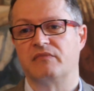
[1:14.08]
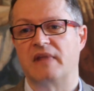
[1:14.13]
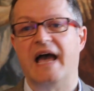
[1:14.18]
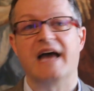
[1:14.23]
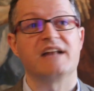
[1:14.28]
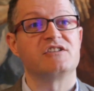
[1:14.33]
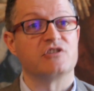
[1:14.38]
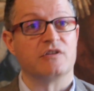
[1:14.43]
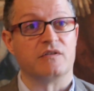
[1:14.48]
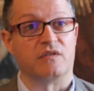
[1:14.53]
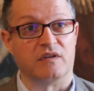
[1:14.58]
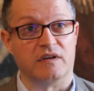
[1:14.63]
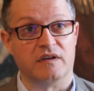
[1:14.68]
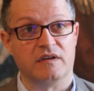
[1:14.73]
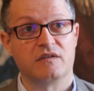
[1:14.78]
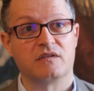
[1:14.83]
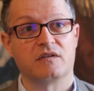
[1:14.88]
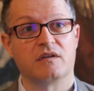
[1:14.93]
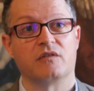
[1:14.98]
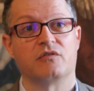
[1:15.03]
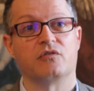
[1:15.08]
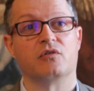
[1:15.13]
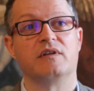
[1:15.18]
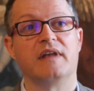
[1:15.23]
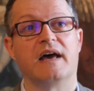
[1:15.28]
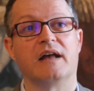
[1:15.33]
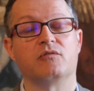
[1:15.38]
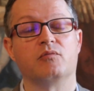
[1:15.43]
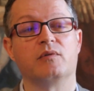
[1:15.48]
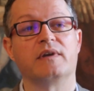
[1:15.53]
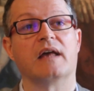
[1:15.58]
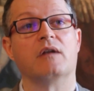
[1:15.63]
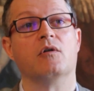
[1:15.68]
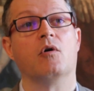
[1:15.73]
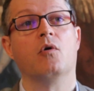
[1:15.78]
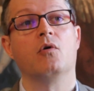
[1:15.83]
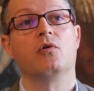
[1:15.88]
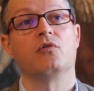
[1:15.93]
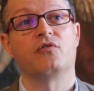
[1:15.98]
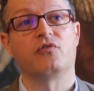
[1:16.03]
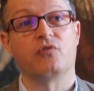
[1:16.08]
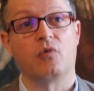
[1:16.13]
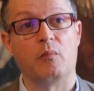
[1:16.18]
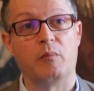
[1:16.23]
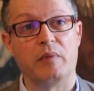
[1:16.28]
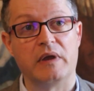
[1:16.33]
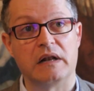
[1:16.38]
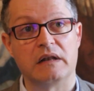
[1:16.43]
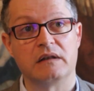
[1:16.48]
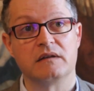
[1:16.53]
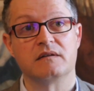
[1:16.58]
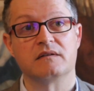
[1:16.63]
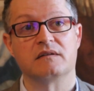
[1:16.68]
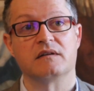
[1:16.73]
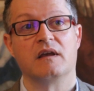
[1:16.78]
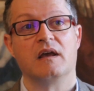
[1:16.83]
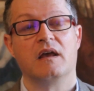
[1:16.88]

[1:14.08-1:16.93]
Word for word: agencies so that we can also build